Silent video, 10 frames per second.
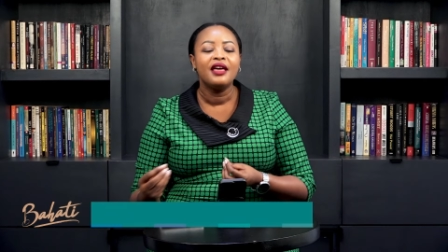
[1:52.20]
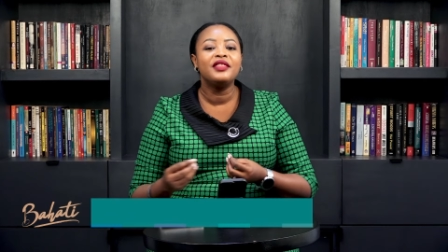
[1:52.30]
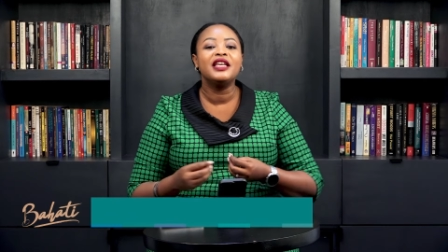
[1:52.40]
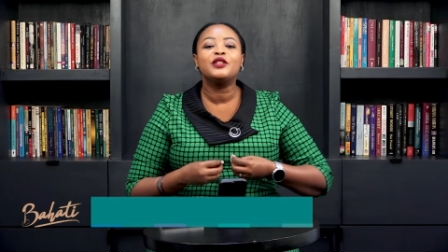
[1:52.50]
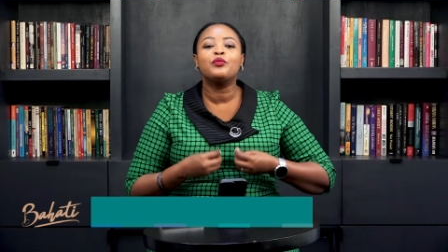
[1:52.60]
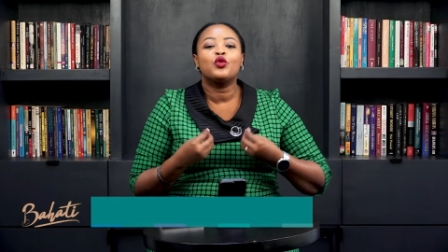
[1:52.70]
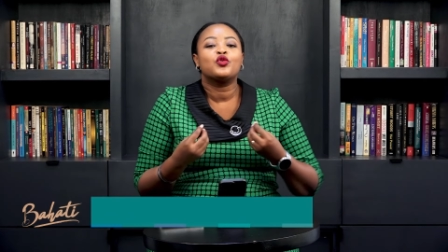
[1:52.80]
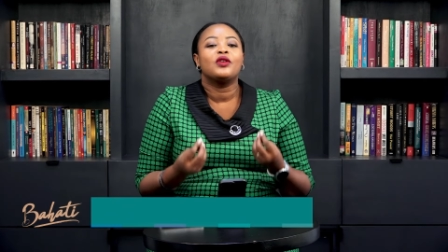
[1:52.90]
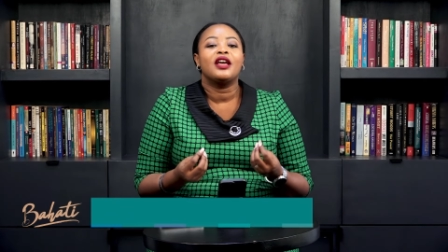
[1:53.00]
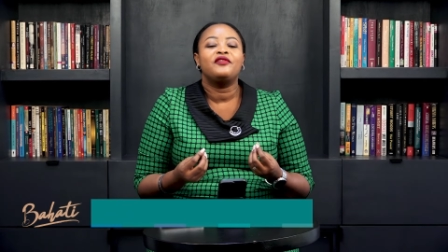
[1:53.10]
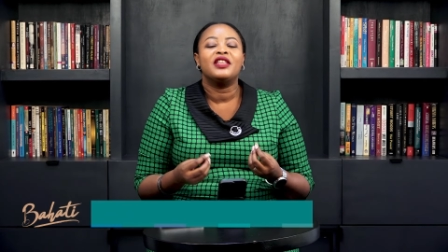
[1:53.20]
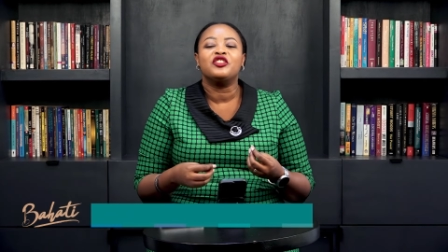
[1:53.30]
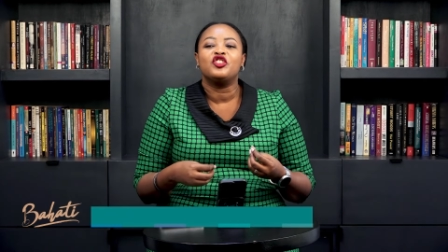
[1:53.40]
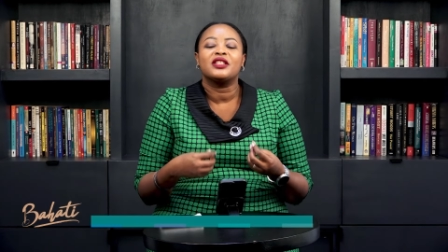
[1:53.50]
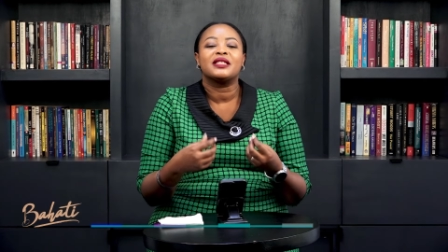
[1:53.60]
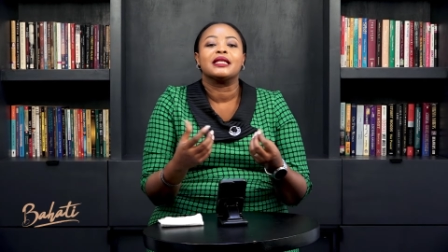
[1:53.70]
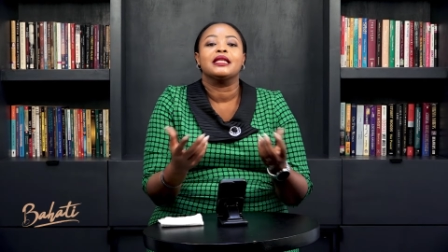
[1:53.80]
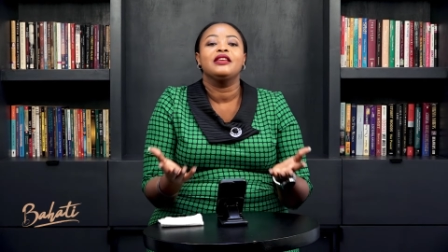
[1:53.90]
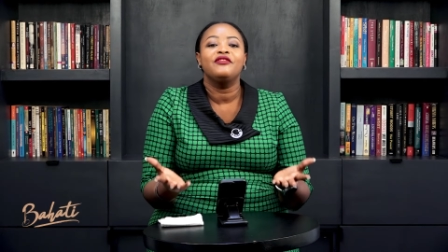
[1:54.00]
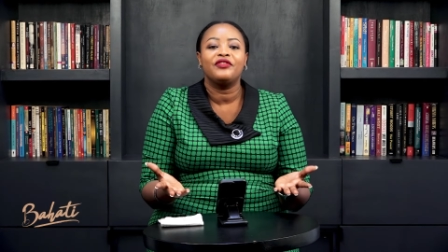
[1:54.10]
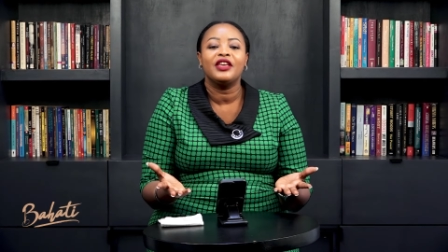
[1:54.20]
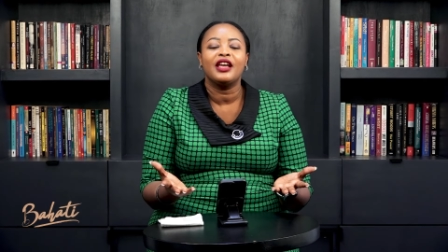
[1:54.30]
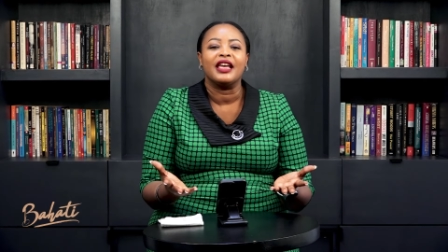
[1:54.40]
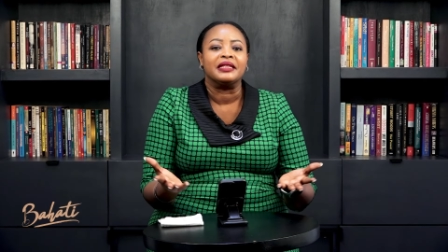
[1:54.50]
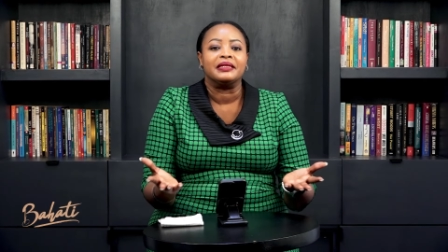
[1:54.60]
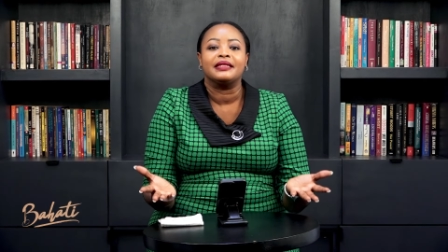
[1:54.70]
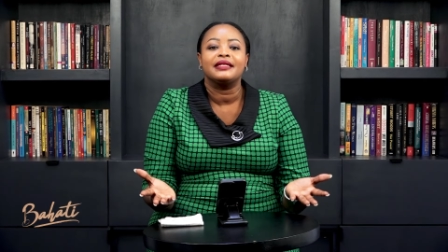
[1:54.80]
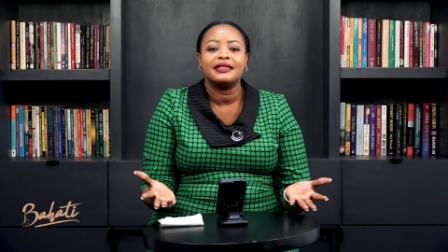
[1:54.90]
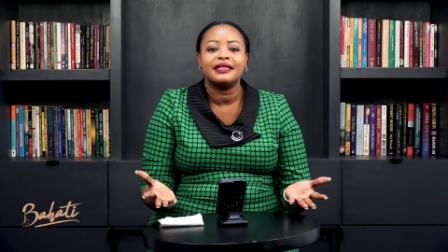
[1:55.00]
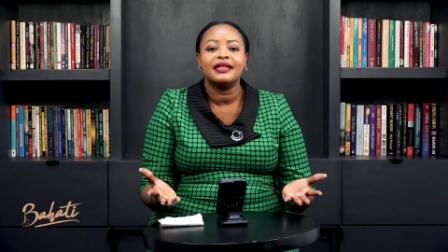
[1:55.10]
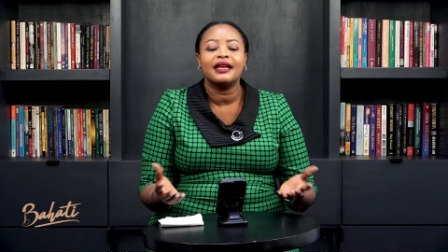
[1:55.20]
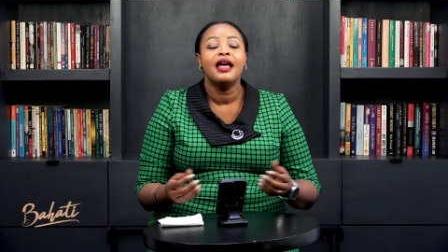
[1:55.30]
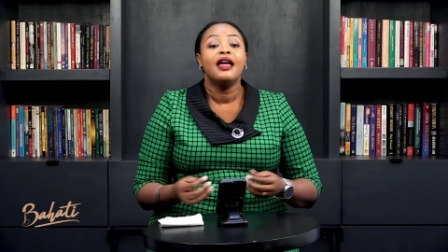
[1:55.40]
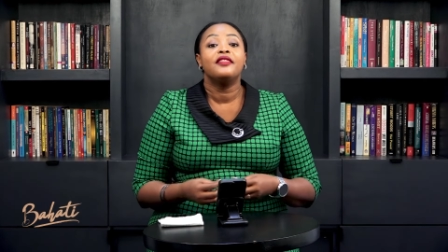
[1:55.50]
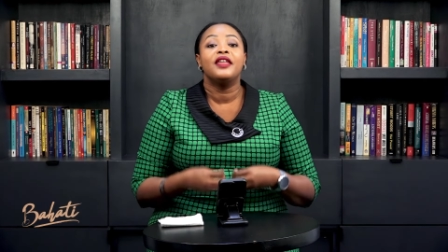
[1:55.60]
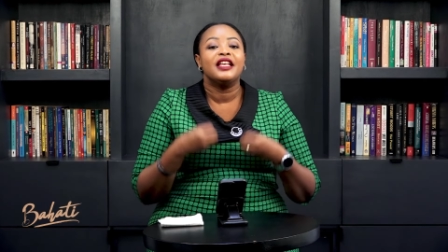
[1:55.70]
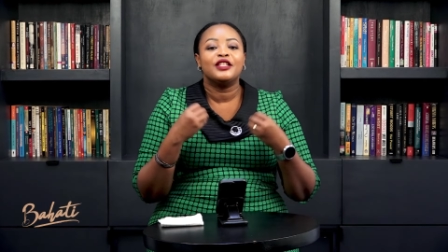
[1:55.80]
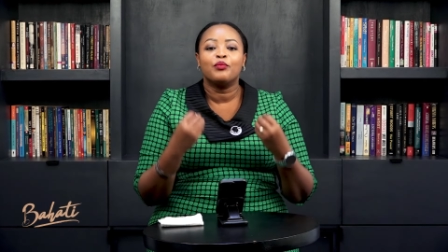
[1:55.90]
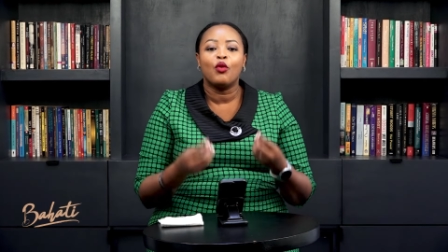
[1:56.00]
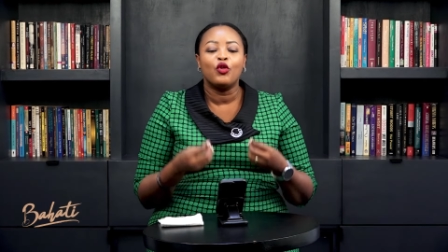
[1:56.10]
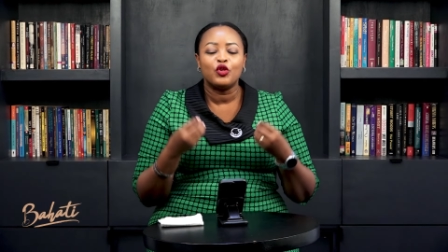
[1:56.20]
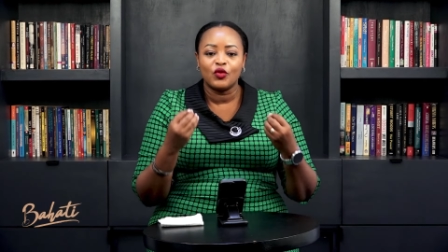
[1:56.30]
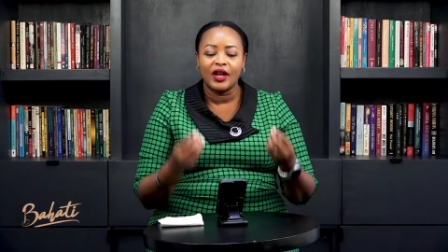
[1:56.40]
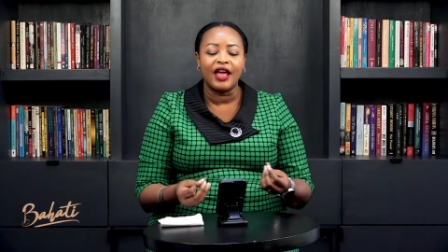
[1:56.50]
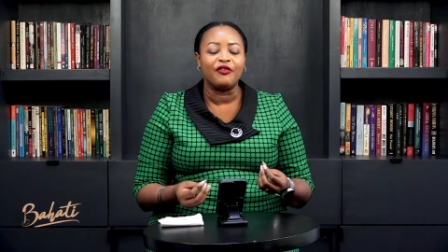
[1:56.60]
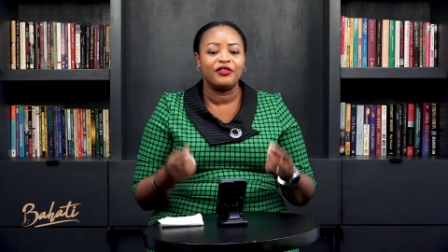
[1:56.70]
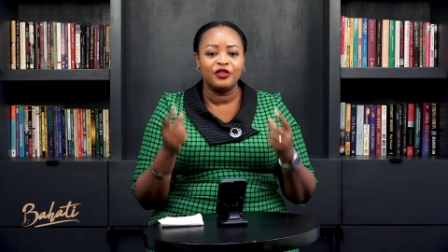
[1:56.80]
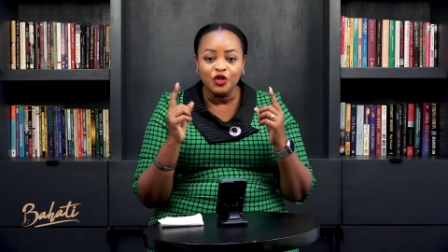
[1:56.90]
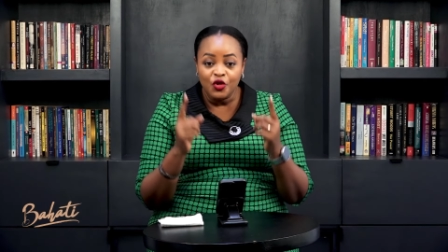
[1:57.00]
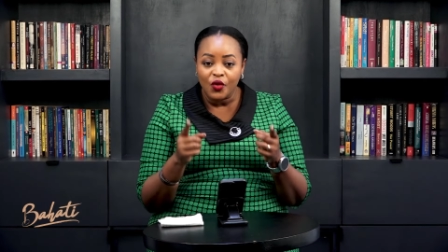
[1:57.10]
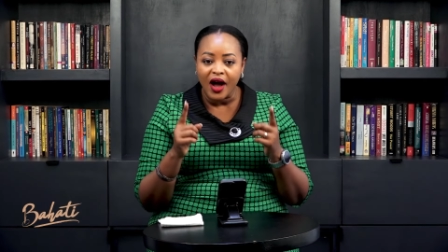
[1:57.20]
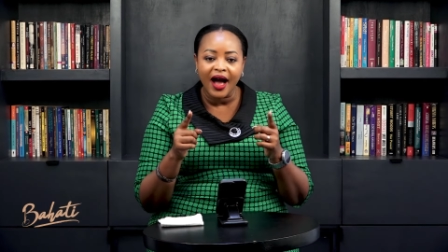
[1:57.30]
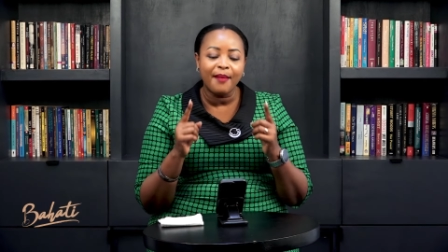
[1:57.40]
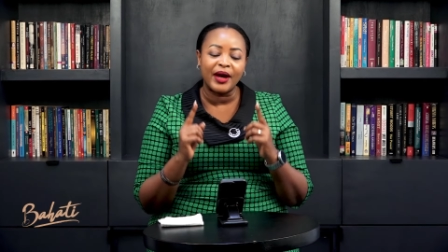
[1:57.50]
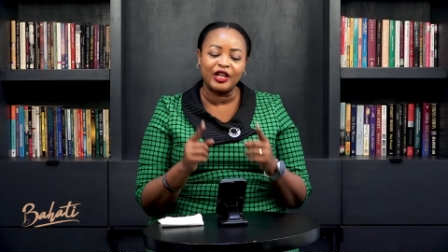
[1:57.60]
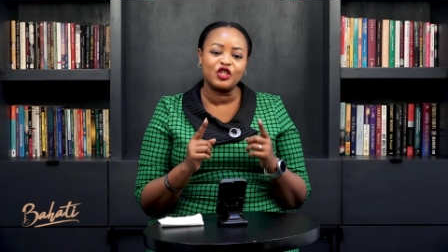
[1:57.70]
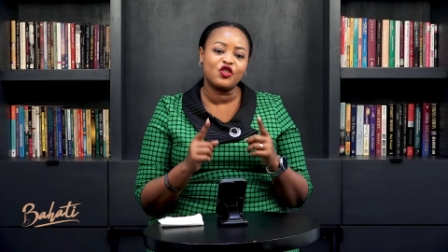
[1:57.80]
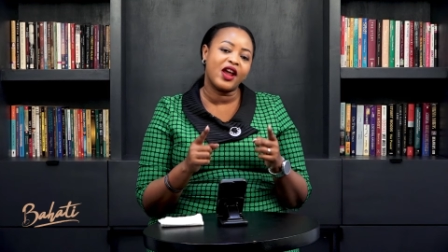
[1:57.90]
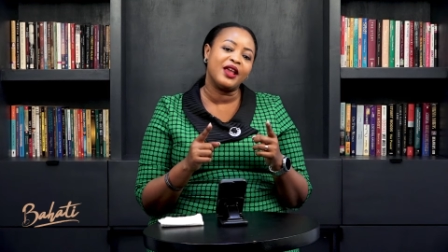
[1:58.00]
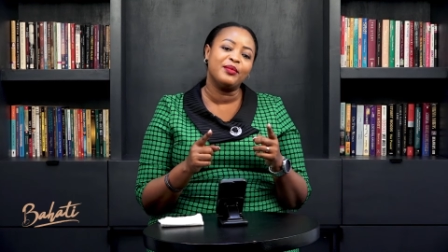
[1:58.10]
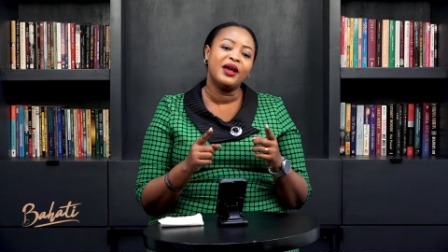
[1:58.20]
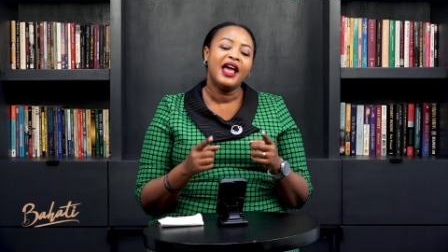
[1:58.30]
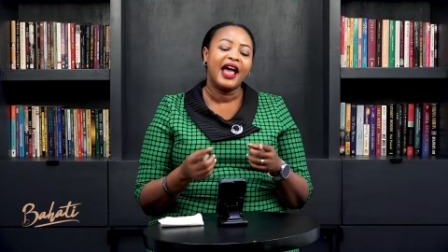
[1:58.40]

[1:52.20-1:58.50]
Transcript: there is more to life than just living, existing, there is more to life. You are my tribe.